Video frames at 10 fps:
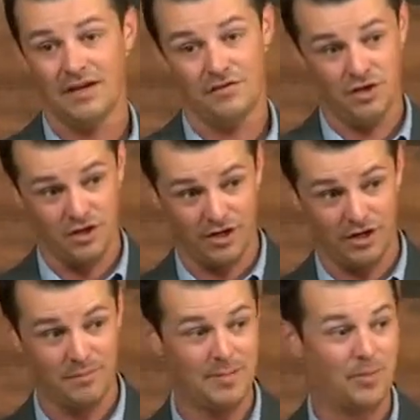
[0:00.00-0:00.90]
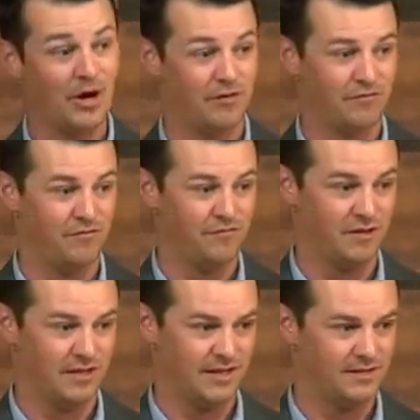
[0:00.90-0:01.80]
if you're going to be part of
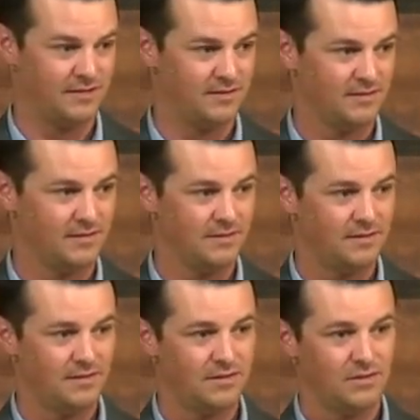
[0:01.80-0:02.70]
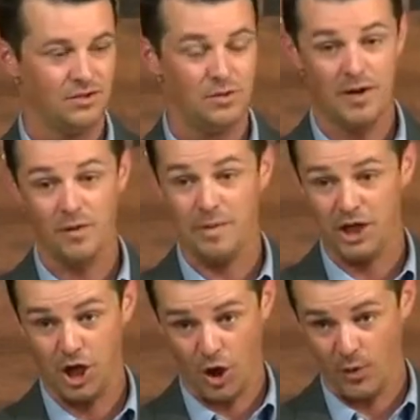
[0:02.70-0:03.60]
fulfilling it, you better be
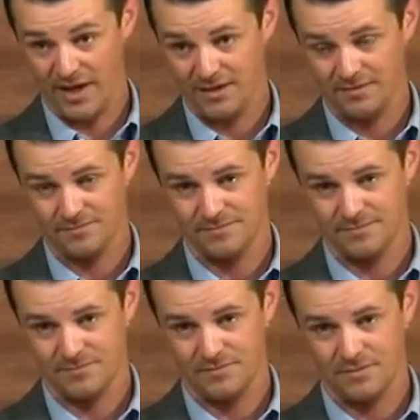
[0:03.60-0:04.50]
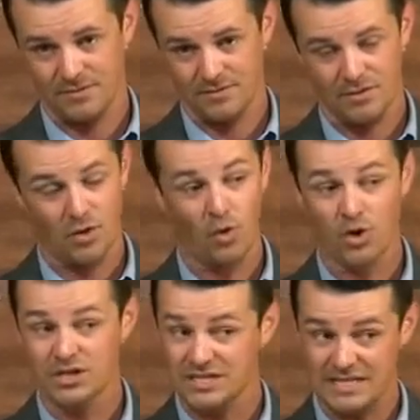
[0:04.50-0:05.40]
going
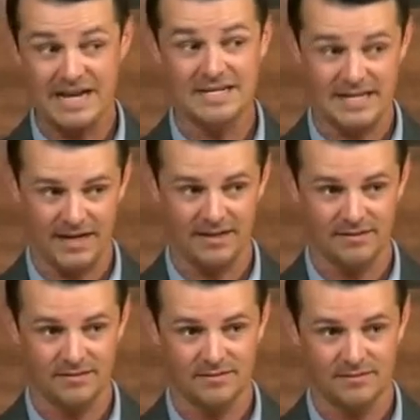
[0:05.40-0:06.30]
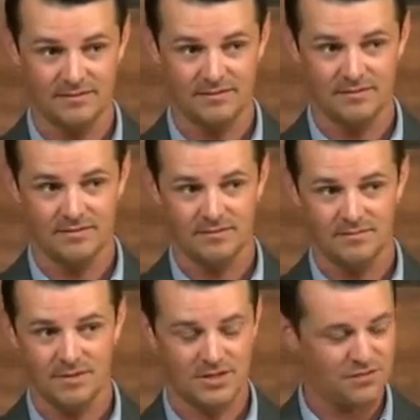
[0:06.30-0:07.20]
or sending.
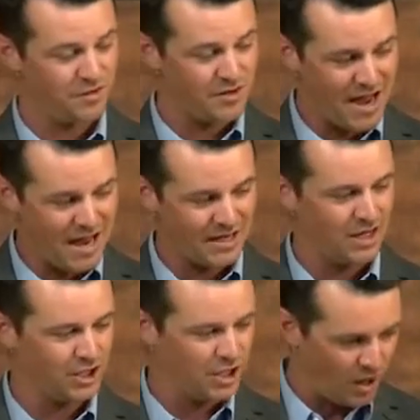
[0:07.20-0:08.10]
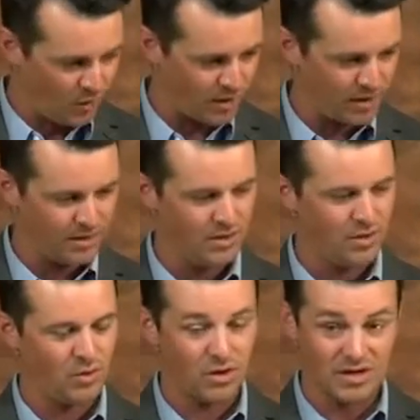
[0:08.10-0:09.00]
Because if you're not a goer
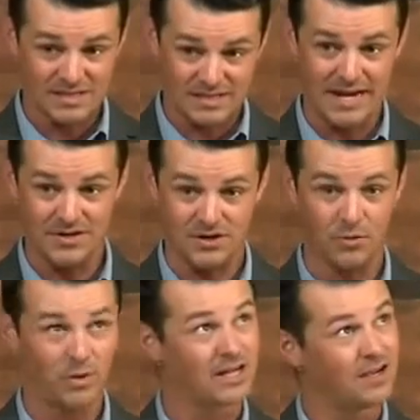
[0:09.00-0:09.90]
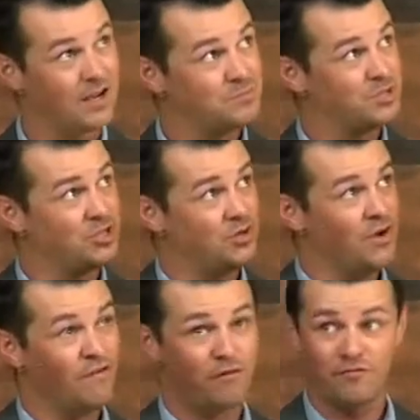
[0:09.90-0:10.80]
or a sender when it comes to
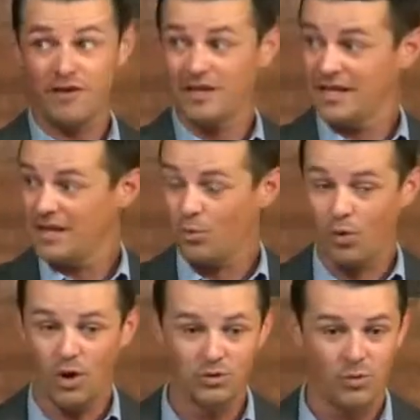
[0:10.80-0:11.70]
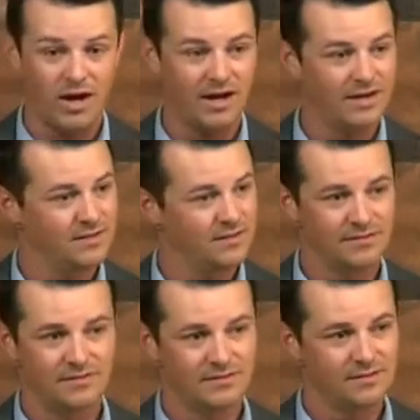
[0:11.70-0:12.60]
fulfilling it worldwide,
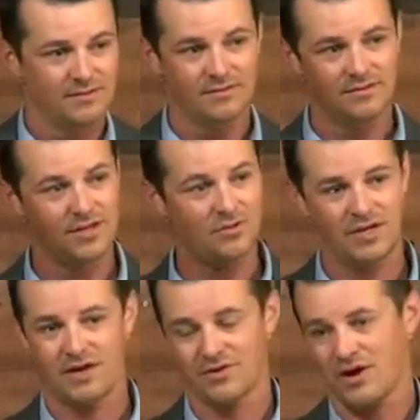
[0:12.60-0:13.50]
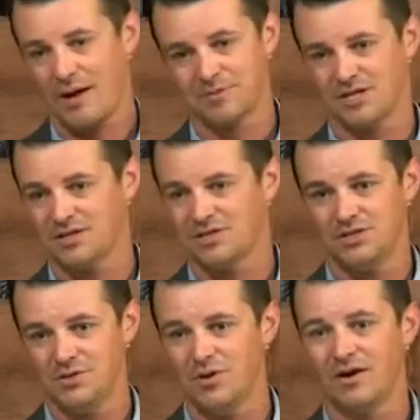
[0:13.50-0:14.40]
the only other option is
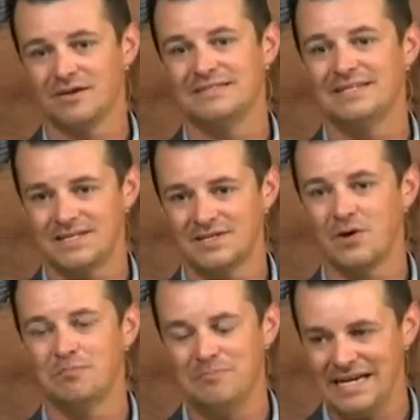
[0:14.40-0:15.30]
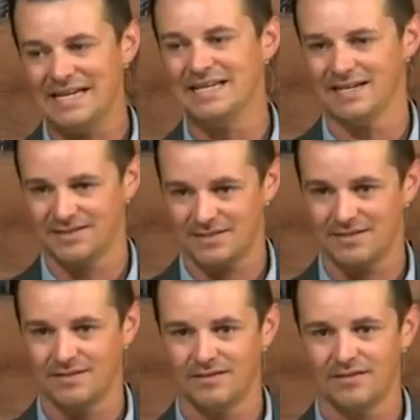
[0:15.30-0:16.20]
you are disobedient
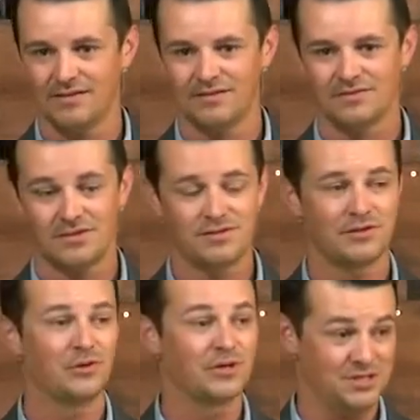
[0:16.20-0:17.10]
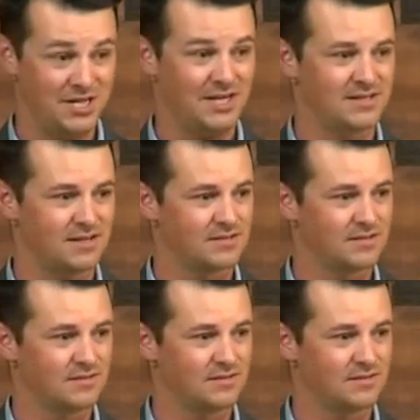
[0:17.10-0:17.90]
to the Lord Jesus.